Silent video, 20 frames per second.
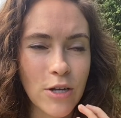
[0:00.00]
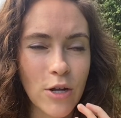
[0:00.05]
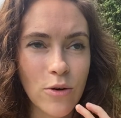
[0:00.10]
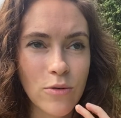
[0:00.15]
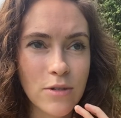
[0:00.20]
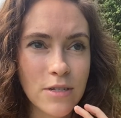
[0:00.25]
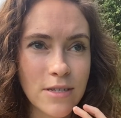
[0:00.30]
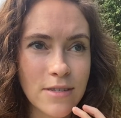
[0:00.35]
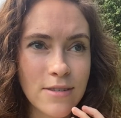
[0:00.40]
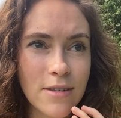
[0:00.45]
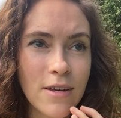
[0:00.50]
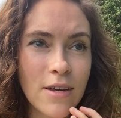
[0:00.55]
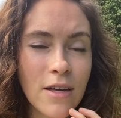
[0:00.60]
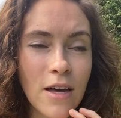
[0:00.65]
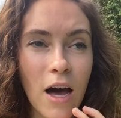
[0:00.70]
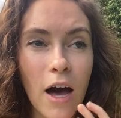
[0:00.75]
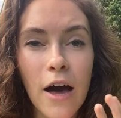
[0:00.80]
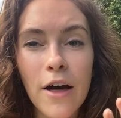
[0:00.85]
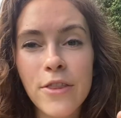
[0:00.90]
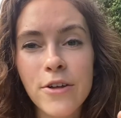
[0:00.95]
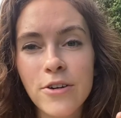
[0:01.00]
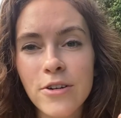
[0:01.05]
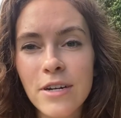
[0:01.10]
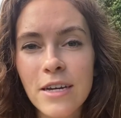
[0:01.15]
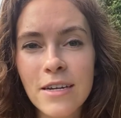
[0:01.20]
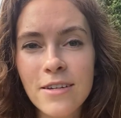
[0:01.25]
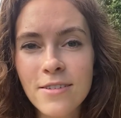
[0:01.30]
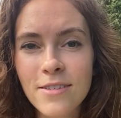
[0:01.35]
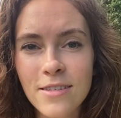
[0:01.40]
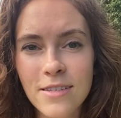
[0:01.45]
just
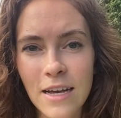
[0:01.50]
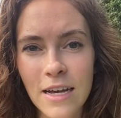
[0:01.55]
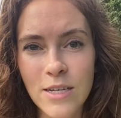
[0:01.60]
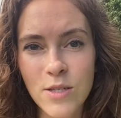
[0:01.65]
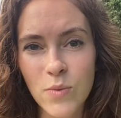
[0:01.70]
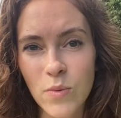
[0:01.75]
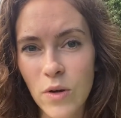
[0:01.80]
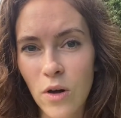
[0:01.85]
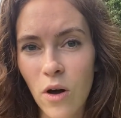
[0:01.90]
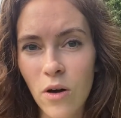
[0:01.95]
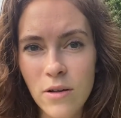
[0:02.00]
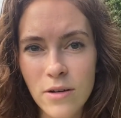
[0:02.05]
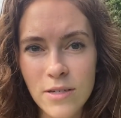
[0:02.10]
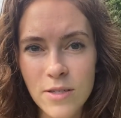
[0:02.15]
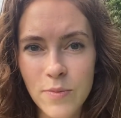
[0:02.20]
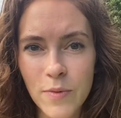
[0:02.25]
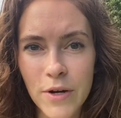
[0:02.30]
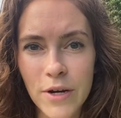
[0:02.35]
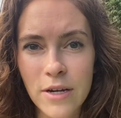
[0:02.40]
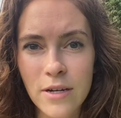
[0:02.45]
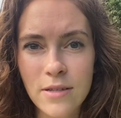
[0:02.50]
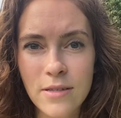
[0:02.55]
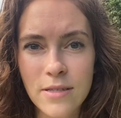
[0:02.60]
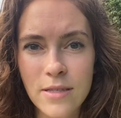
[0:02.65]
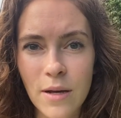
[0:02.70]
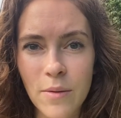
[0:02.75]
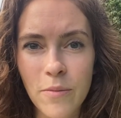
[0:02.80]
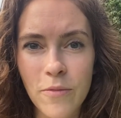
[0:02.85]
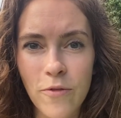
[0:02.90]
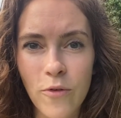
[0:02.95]
otherness, as we all experience
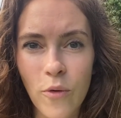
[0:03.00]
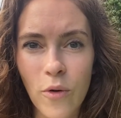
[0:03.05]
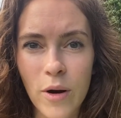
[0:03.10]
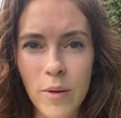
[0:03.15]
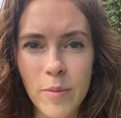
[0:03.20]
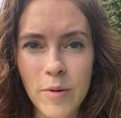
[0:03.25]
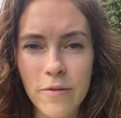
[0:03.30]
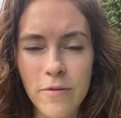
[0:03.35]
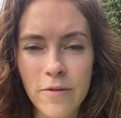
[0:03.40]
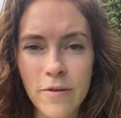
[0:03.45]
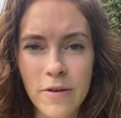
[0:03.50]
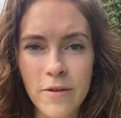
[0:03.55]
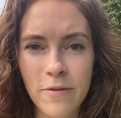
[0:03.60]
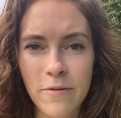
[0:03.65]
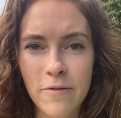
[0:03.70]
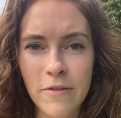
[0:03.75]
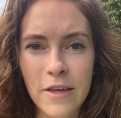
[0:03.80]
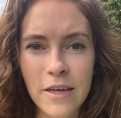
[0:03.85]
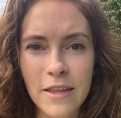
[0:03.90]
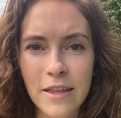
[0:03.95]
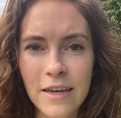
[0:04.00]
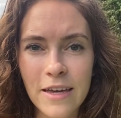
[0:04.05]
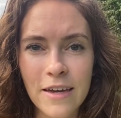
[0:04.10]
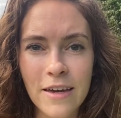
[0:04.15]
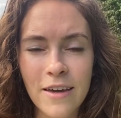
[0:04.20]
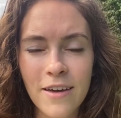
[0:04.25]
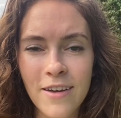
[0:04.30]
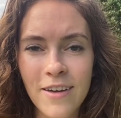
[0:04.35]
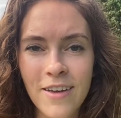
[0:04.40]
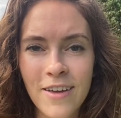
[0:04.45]
some form of
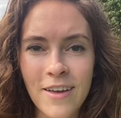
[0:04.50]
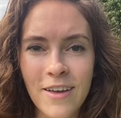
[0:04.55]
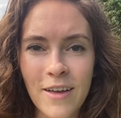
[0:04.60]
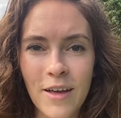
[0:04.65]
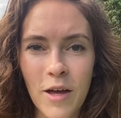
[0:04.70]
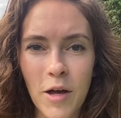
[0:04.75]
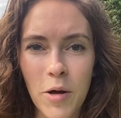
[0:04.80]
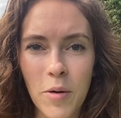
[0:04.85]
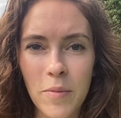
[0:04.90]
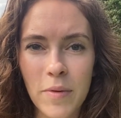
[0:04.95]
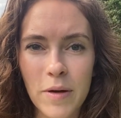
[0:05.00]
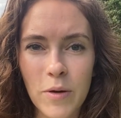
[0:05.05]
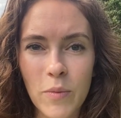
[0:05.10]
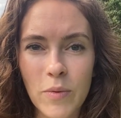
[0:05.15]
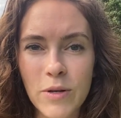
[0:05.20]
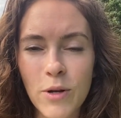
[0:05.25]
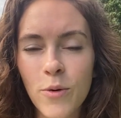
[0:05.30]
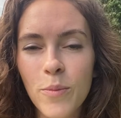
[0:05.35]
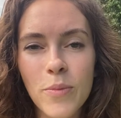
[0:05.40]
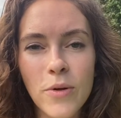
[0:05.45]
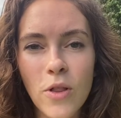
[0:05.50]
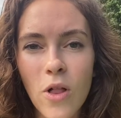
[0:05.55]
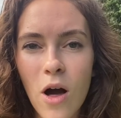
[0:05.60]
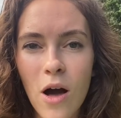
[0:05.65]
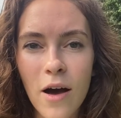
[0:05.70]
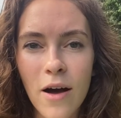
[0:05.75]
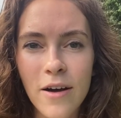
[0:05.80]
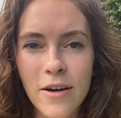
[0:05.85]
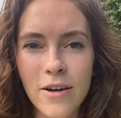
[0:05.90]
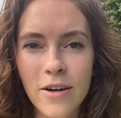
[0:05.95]
feeling like we don't
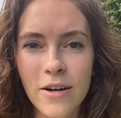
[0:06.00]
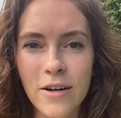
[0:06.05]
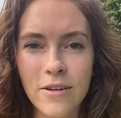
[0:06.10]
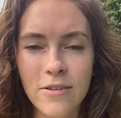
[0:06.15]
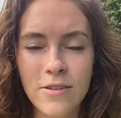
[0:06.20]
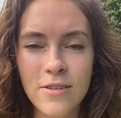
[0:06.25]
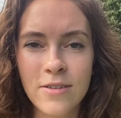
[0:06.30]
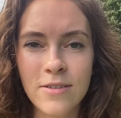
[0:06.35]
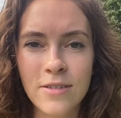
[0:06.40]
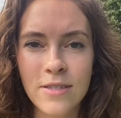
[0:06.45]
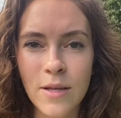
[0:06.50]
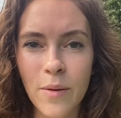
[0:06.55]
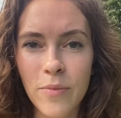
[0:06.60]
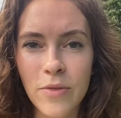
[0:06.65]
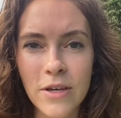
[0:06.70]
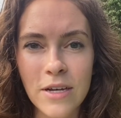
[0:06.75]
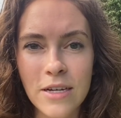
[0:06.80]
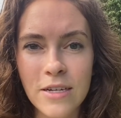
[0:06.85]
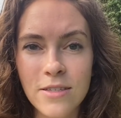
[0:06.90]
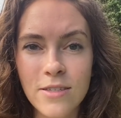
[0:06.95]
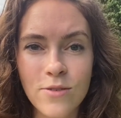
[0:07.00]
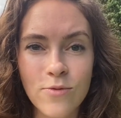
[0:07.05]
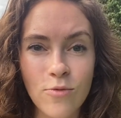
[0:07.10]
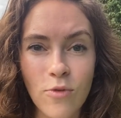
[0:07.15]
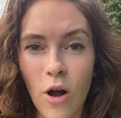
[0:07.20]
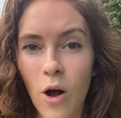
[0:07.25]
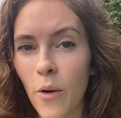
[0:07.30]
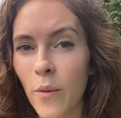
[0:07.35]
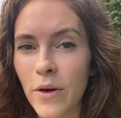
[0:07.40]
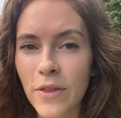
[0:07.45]
belong or something's
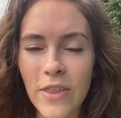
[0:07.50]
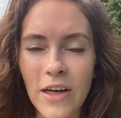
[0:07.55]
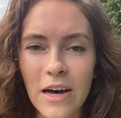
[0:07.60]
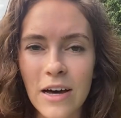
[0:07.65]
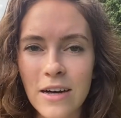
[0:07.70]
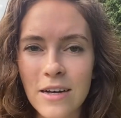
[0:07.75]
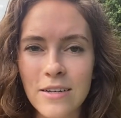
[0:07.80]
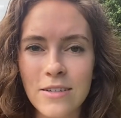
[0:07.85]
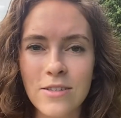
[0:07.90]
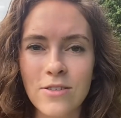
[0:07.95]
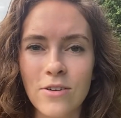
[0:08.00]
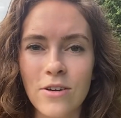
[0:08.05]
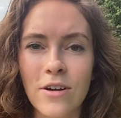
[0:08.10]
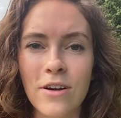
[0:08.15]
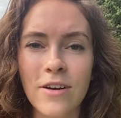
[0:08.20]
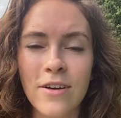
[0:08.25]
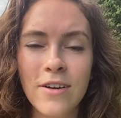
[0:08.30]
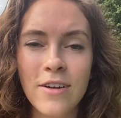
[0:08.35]
wrong with us, or